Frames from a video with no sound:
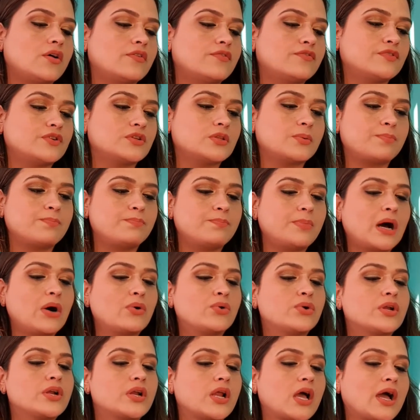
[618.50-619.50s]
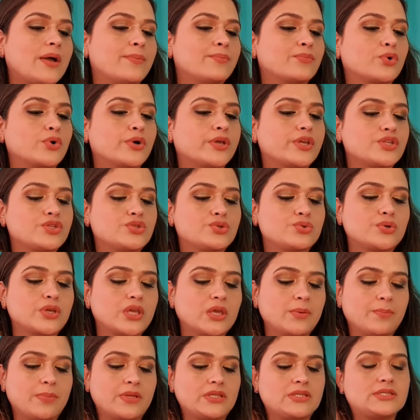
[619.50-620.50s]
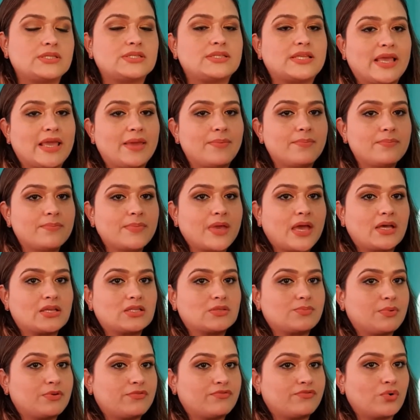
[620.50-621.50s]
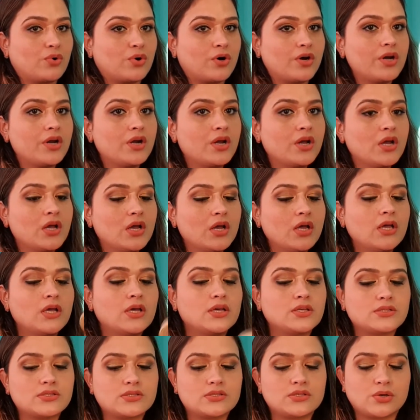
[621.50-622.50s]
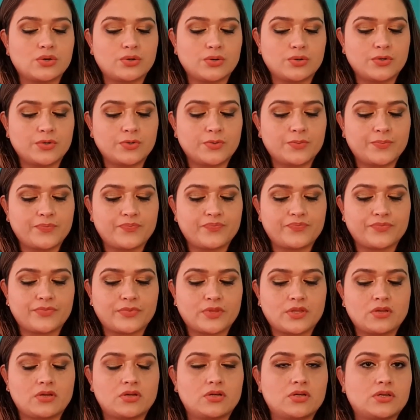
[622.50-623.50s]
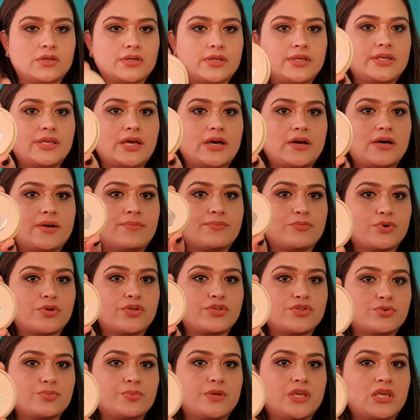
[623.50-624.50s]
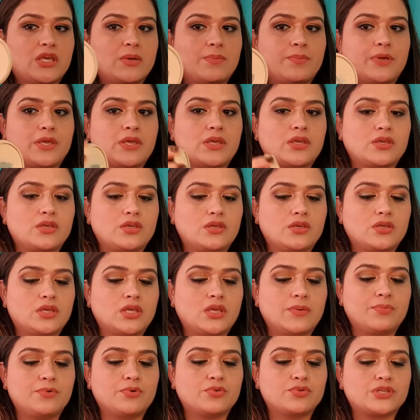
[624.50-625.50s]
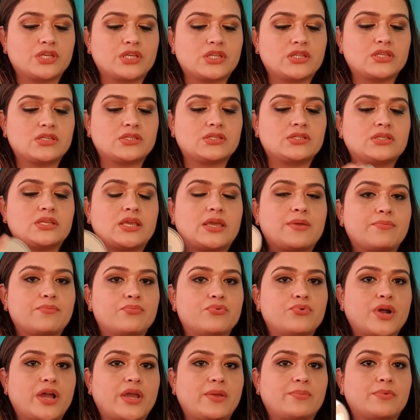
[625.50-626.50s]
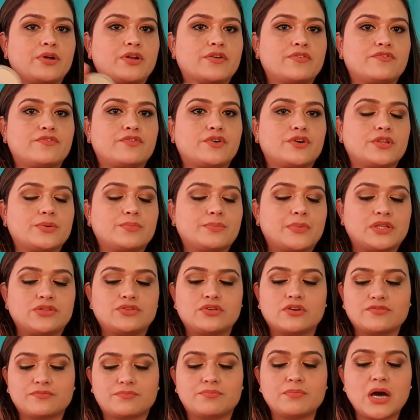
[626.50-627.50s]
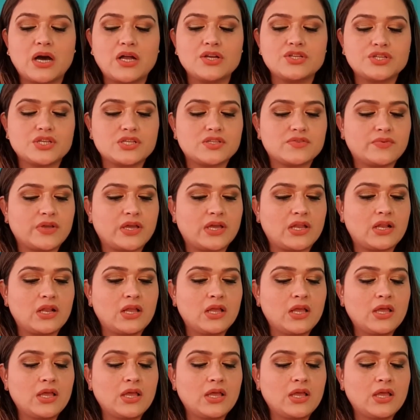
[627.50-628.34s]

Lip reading: For the powder, I'm going to keep it same as before. So yeah, I'm going to be keep using this same primer for the month of March as well.